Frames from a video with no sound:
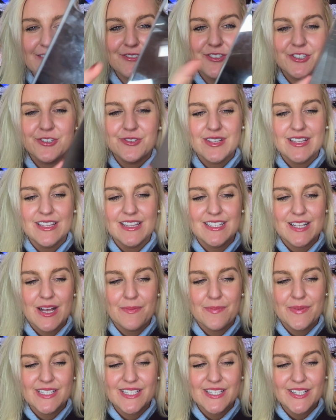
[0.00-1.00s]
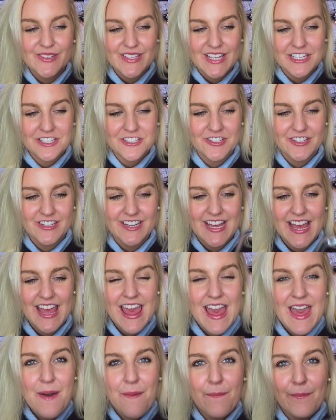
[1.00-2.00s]
I was using this up until yesterday,
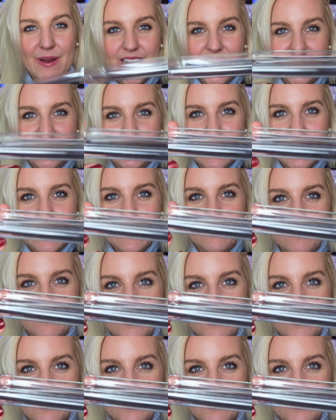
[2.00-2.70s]
but it's just like a